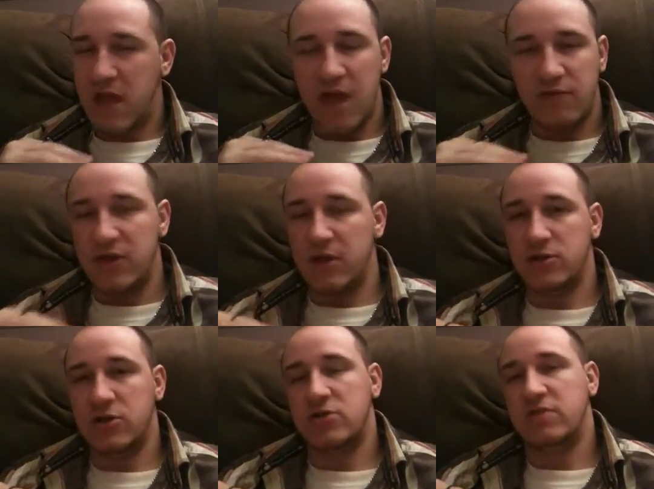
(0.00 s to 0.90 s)
everything
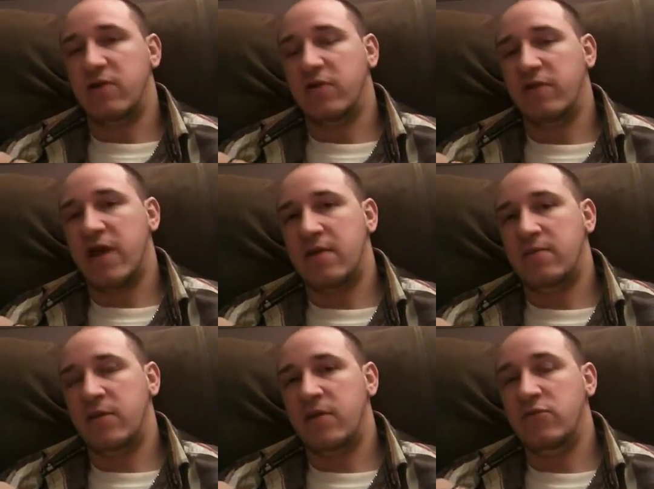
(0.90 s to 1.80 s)
else starts to fall flat
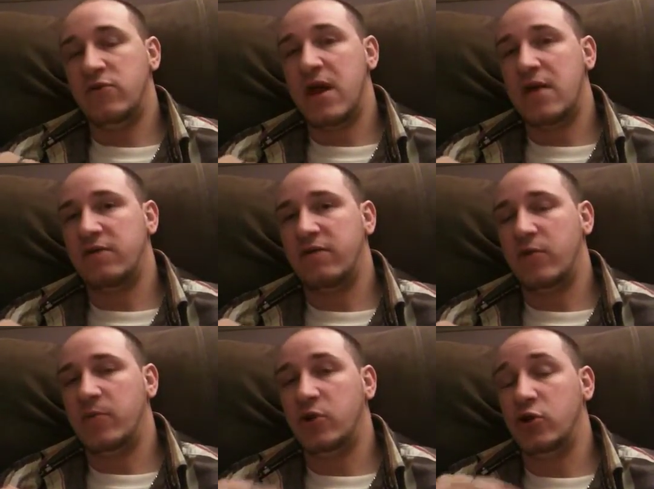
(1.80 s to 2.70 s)
if you can't
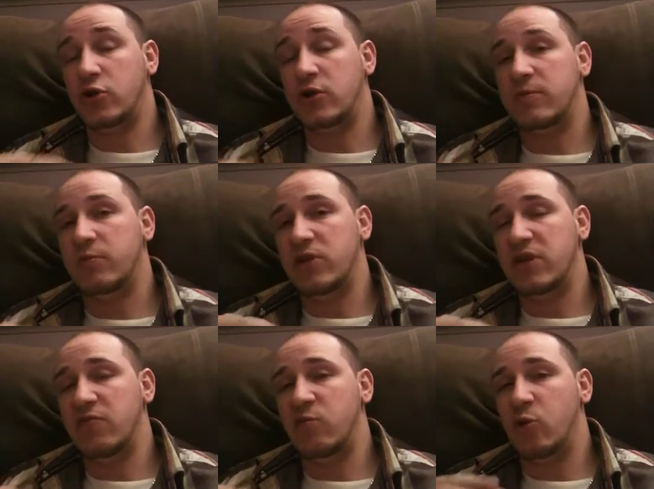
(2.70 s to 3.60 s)
develop a good,
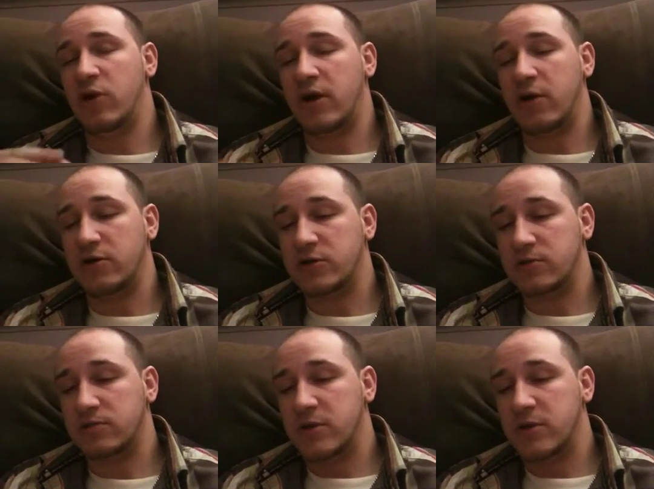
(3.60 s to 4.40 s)
believable character.